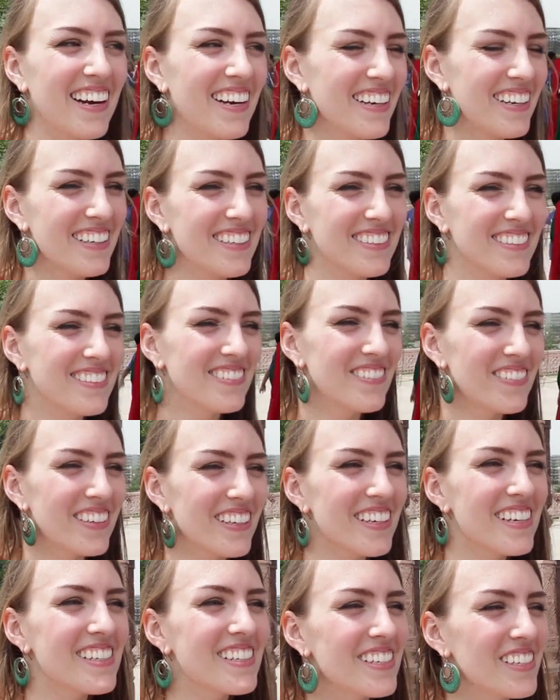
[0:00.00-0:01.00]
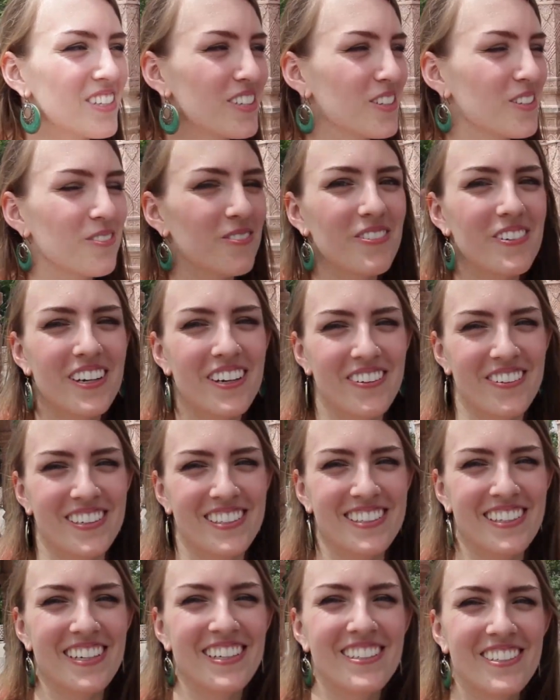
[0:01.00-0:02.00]
I didn't realize this is what it
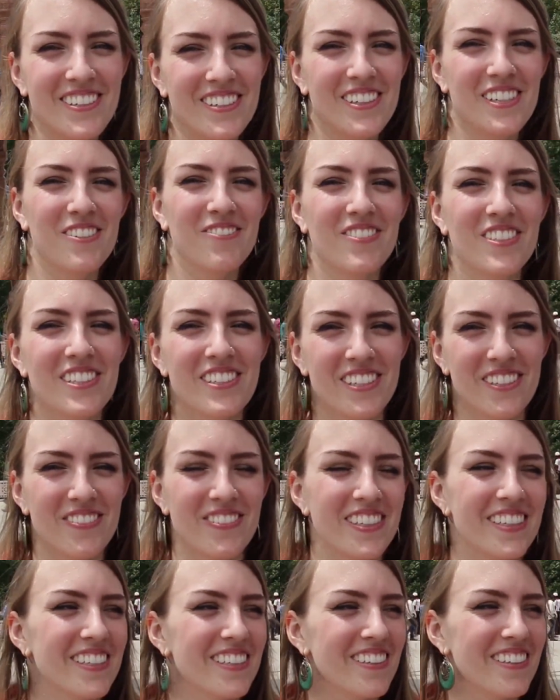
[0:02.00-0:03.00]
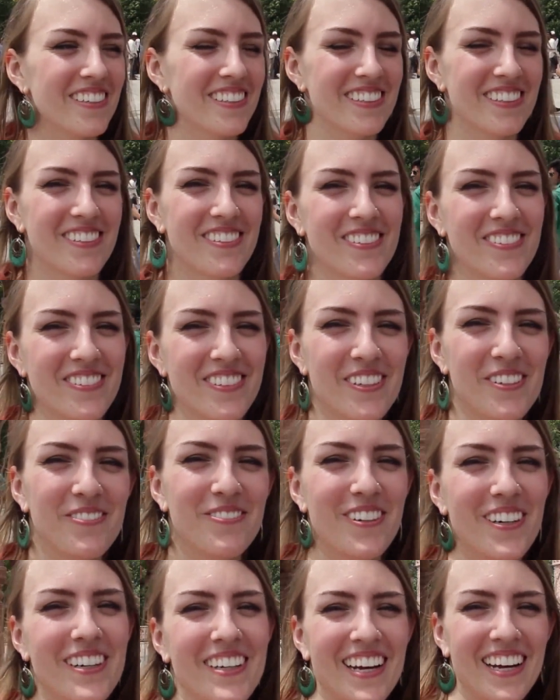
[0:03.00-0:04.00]
was like shooting music videos. This is really
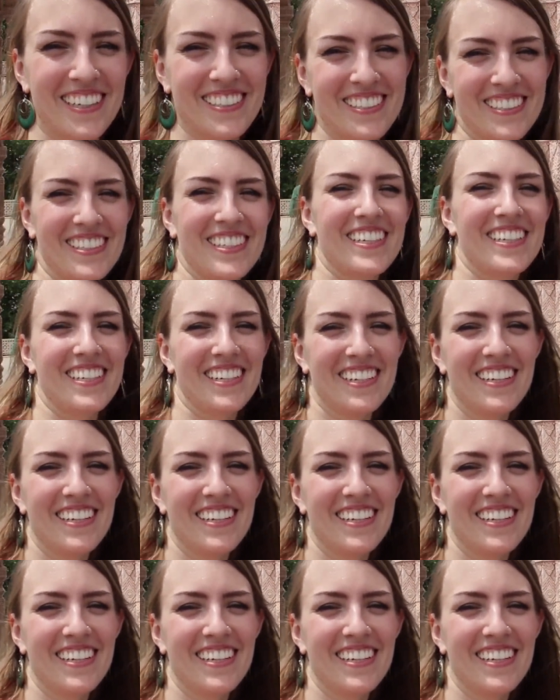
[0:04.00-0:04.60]
fun, actually.